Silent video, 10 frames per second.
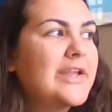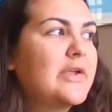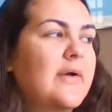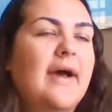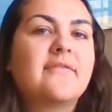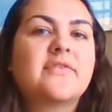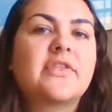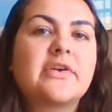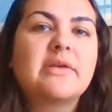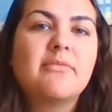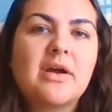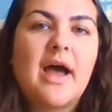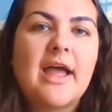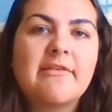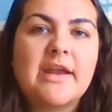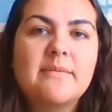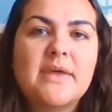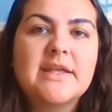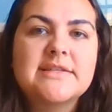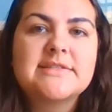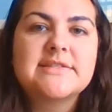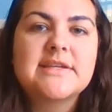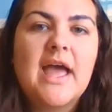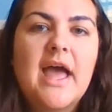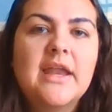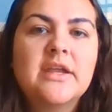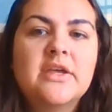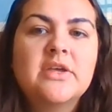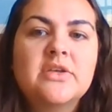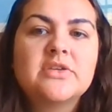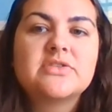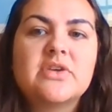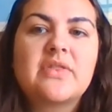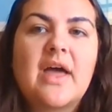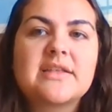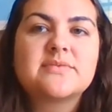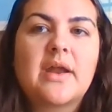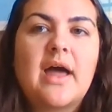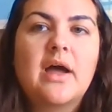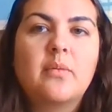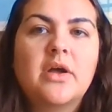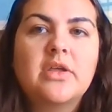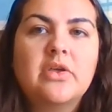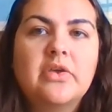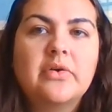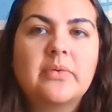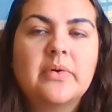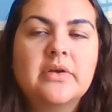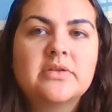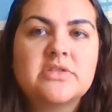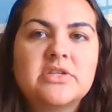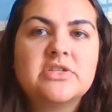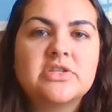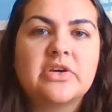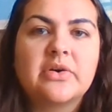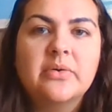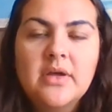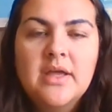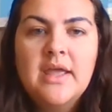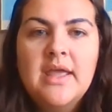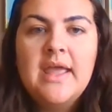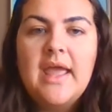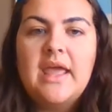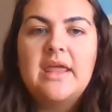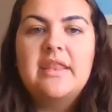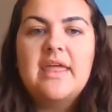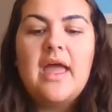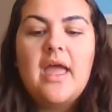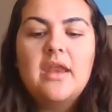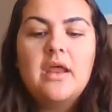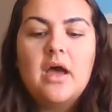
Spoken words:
You have 30 more iReady minutes to get, so that's what I want you to do. And then,